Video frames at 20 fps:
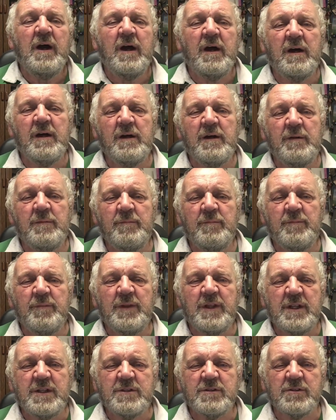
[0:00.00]

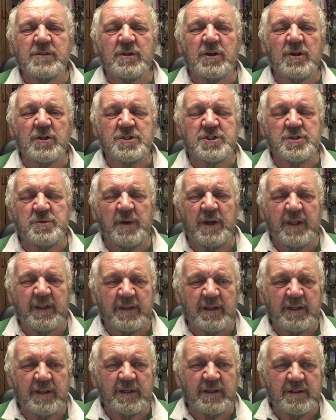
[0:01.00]
It doesn't cost you
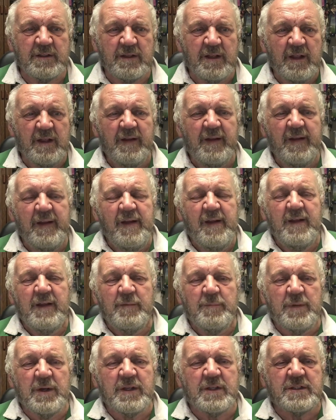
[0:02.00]
anything,
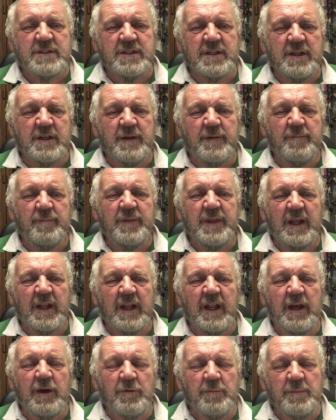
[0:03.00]
but it'll
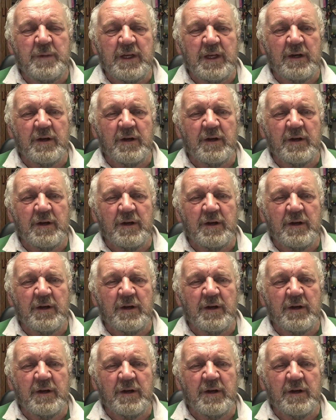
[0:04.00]
help me.